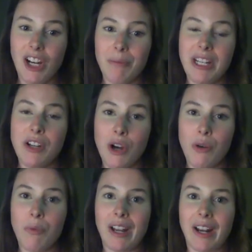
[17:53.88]
me know
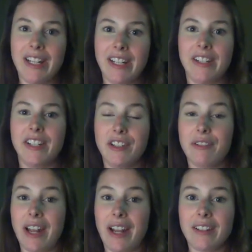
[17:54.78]
what I needed to do
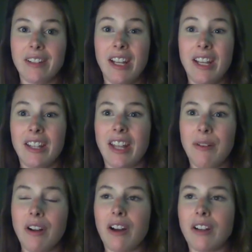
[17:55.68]
next, they
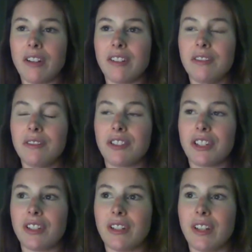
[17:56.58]
were also
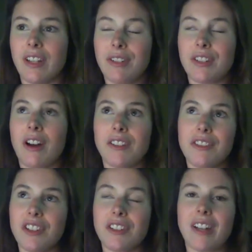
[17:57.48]
just, it was also
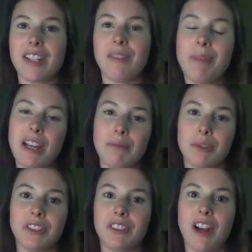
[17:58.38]
just nice to be able
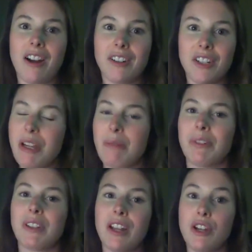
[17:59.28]
to talk to people that